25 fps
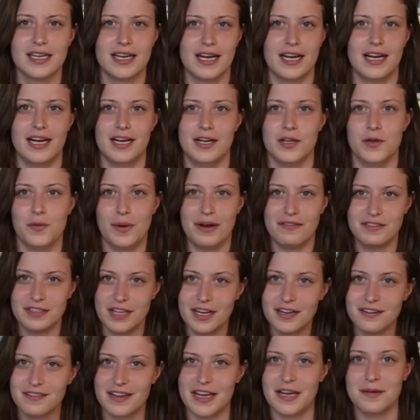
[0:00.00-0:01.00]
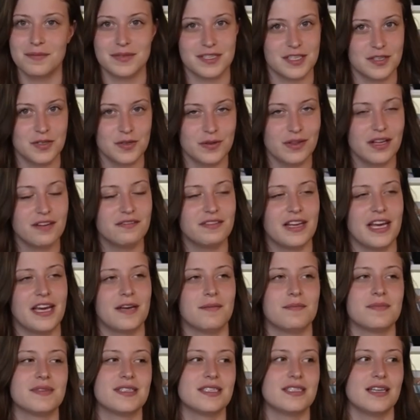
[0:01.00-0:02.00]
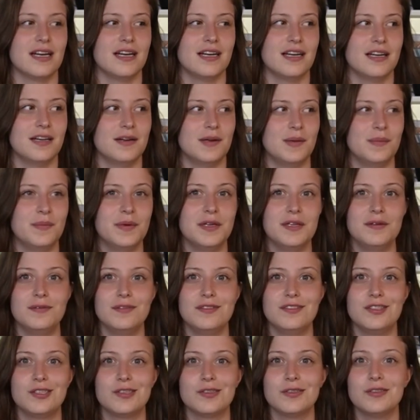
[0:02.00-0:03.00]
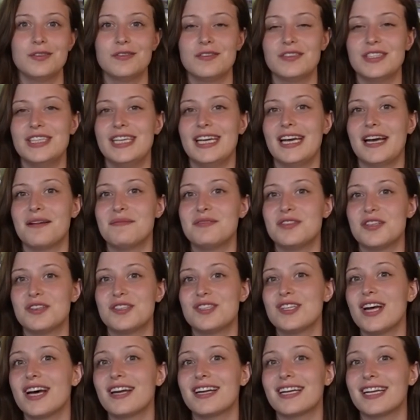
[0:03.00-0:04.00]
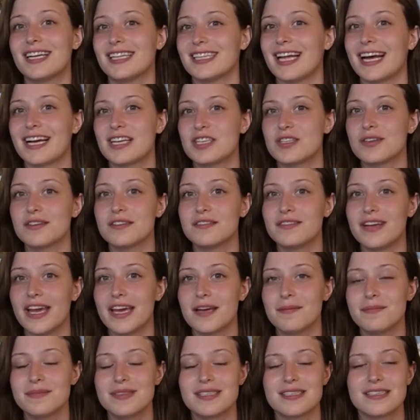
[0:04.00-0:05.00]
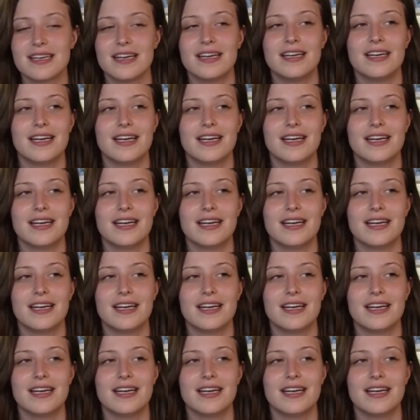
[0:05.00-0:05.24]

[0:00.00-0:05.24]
You have a lot of games and you love games. But truthfully, I'm just not a collector of games.